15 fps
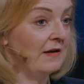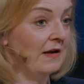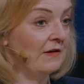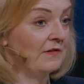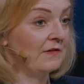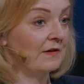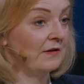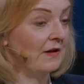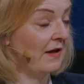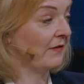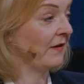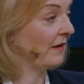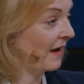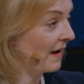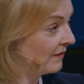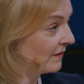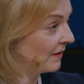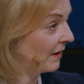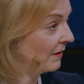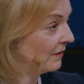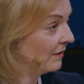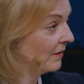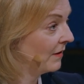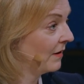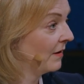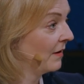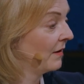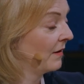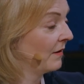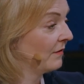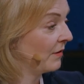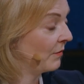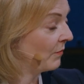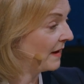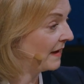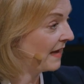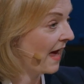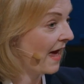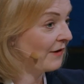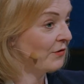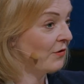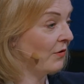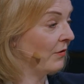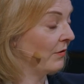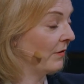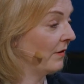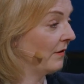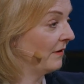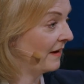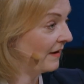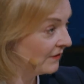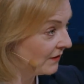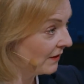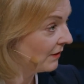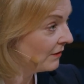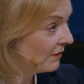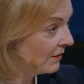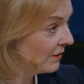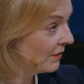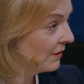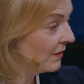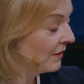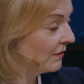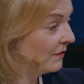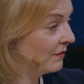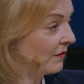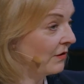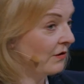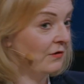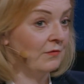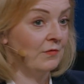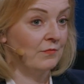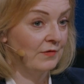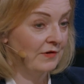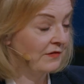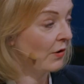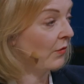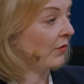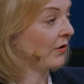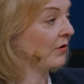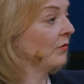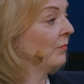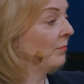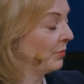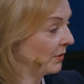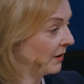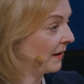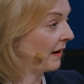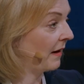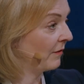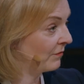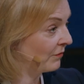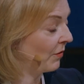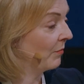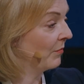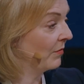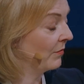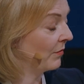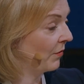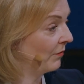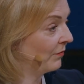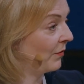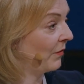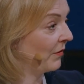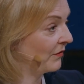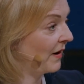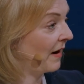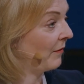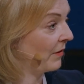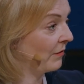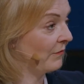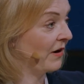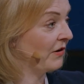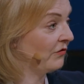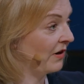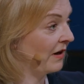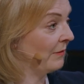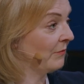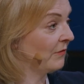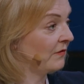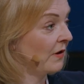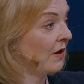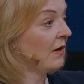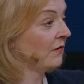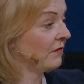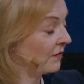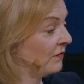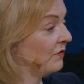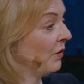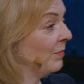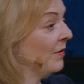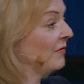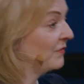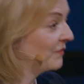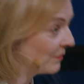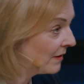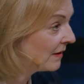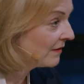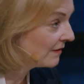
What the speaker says: need to learn the lesson that we cannot listen to rhetorical bullying from authoritarian regimes to stop us doing